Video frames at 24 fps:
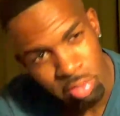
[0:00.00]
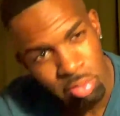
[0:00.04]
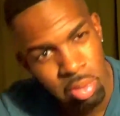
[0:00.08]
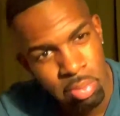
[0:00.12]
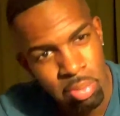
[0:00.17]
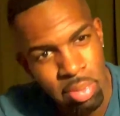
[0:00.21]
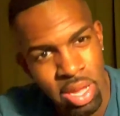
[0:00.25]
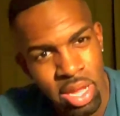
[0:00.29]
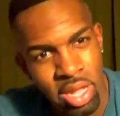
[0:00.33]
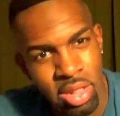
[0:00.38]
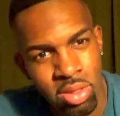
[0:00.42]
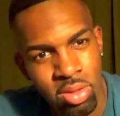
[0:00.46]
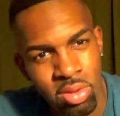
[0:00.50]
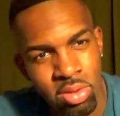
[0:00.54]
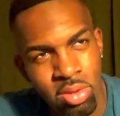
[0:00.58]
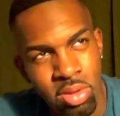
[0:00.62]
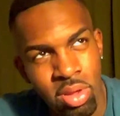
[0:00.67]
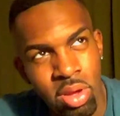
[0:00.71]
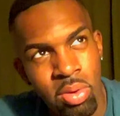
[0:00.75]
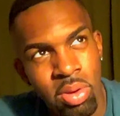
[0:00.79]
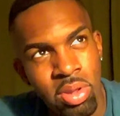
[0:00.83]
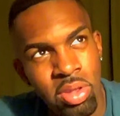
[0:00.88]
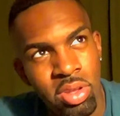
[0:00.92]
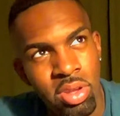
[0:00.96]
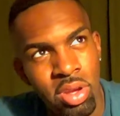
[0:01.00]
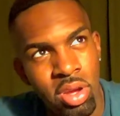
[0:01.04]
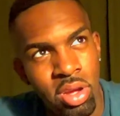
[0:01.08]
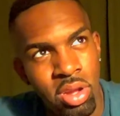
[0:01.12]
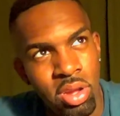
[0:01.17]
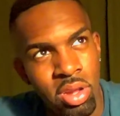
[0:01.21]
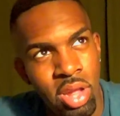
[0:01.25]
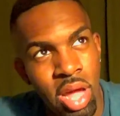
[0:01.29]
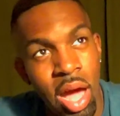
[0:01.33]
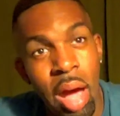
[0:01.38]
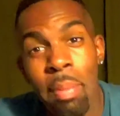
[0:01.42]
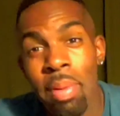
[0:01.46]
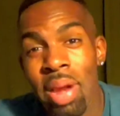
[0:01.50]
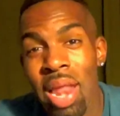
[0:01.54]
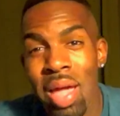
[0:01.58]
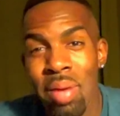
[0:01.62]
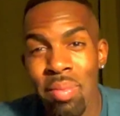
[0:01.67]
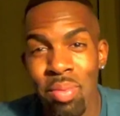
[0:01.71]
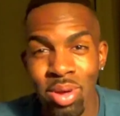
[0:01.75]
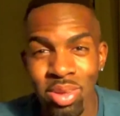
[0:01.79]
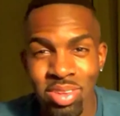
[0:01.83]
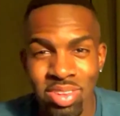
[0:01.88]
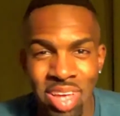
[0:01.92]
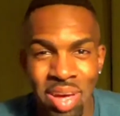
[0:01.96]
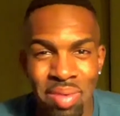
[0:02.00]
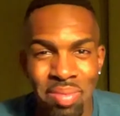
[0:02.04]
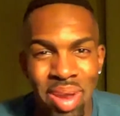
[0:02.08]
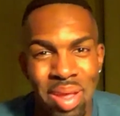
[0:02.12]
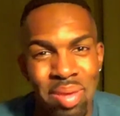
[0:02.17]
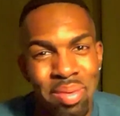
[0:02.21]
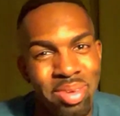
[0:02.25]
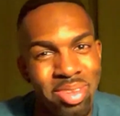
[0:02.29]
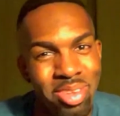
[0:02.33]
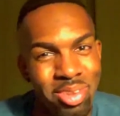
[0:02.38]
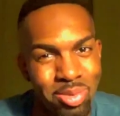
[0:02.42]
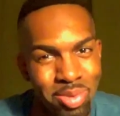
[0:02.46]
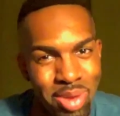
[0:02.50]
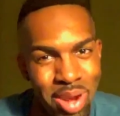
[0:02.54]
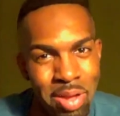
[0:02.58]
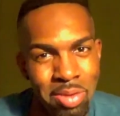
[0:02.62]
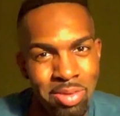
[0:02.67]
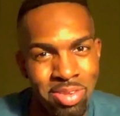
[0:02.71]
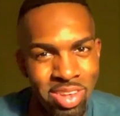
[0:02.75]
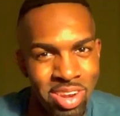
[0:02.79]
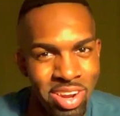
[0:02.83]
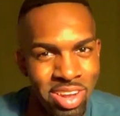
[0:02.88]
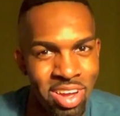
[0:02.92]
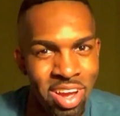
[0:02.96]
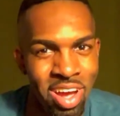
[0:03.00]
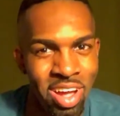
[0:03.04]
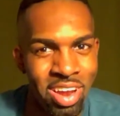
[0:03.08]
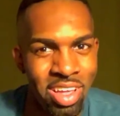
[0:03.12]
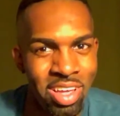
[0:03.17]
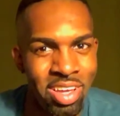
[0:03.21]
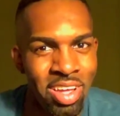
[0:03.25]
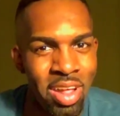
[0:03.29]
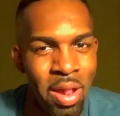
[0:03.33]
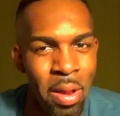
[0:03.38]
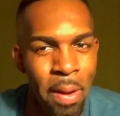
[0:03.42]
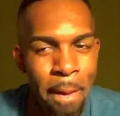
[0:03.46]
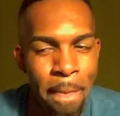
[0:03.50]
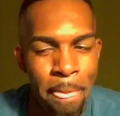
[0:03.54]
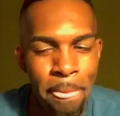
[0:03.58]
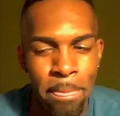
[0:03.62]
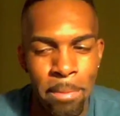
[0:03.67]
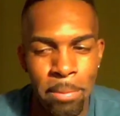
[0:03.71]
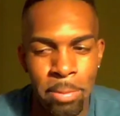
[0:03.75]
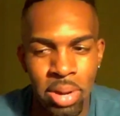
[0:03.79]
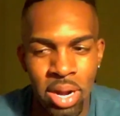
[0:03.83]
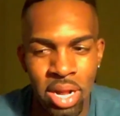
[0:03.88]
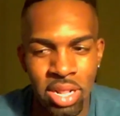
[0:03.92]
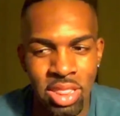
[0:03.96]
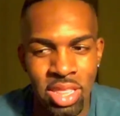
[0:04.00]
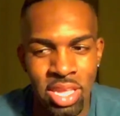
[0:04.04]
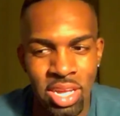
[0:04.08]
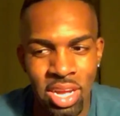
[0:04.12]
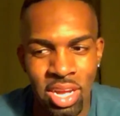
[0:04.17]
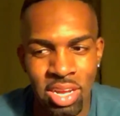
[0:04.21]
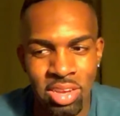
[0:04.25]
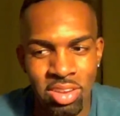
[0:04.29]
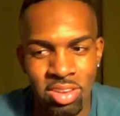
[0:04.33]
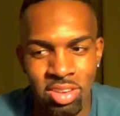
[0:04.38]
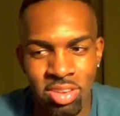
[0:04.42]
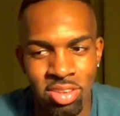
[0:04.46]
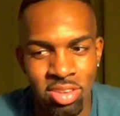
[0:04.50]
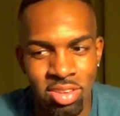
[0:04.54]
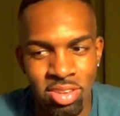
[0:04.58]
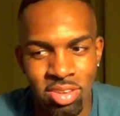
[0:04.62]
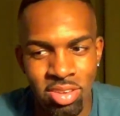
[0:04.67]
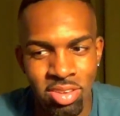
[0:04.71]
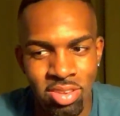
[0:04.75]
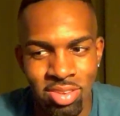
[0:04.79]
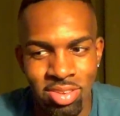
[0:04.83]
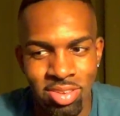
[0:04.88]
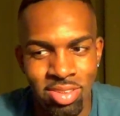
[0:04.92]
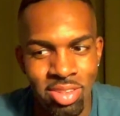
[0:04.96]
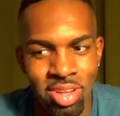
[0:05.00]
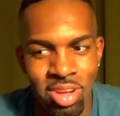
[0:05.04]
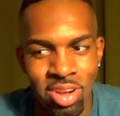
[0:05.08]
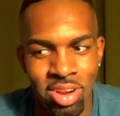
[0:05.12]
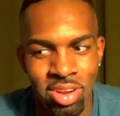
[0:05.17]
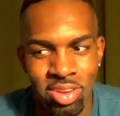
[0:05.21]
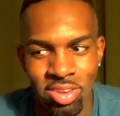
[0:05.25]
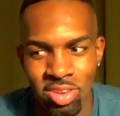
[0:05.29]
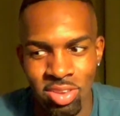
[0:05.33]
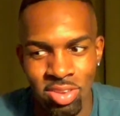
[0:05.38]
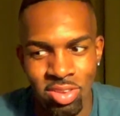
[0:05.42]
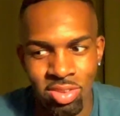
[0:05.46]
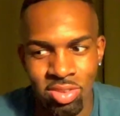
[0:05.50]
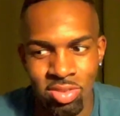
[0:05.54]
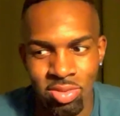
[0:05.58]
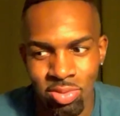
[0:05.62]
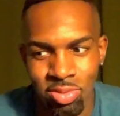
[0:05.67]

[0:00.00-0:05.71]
been making those. Oh, what's it called? Hablemos is what I was gonna call it, but I think I just started just